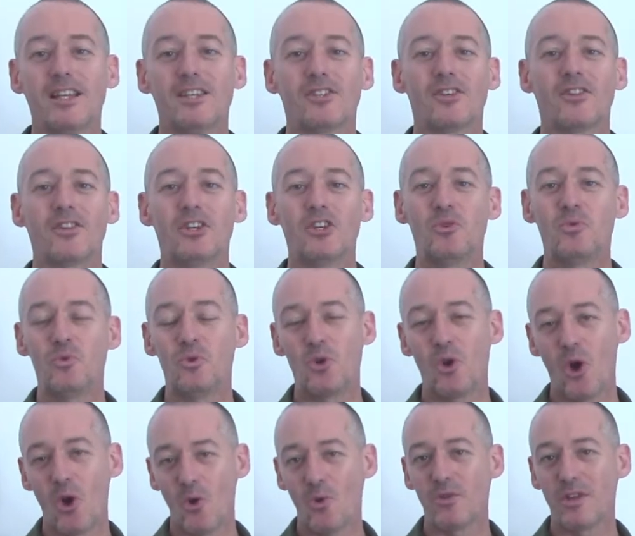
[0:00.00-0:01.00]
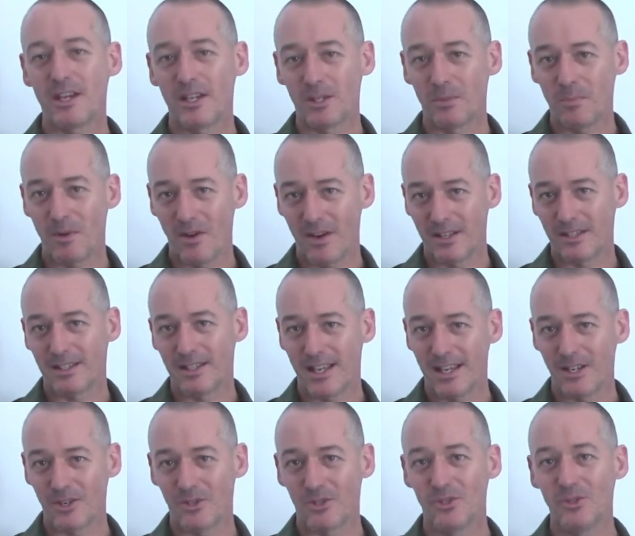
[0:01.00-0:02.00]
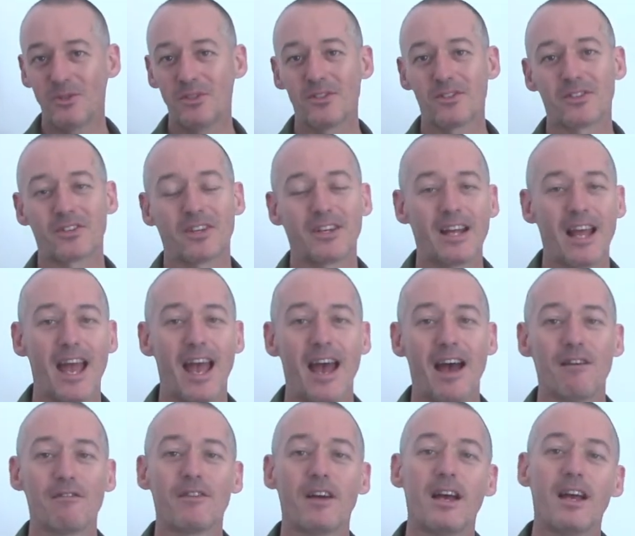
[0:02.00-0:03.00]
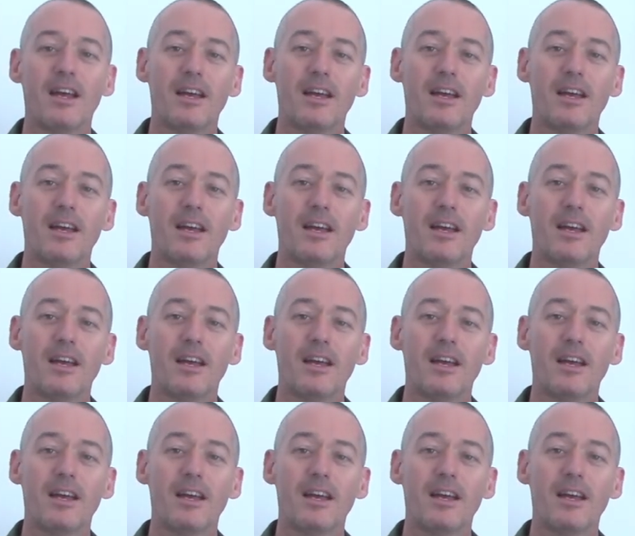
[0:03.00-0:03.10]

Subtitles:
so that you know the experience that your students are going to have.